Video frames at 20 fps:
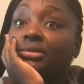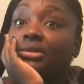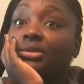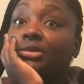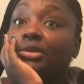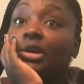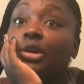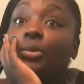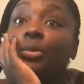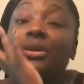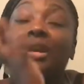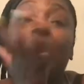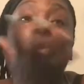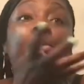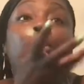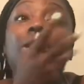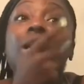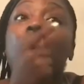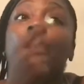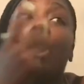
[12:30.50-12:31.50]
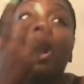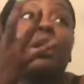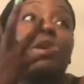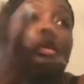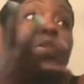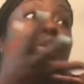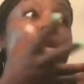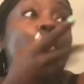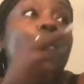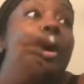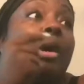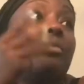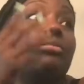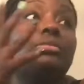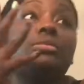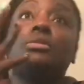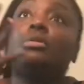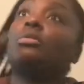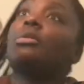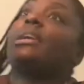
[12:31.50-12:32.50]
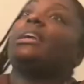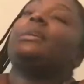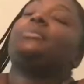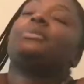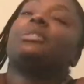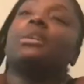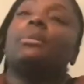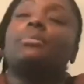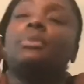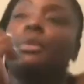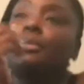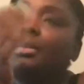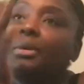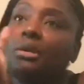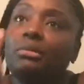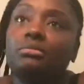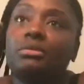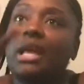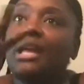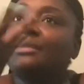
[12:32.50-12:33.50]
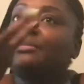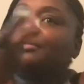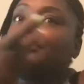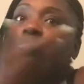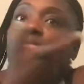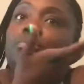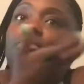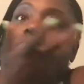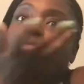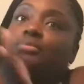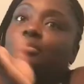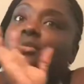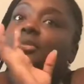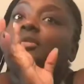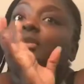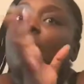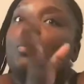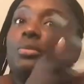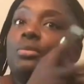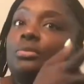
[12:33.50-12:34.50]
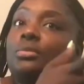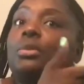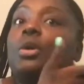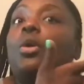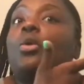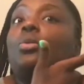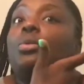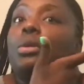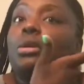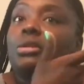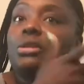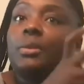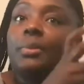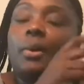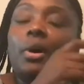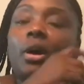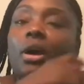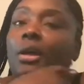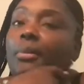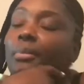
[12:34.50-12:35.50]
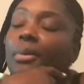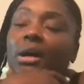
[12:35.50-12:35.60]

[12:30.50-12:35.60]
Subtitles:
You know, when I went out, I can go out and grab something, but like, you know, go look the part.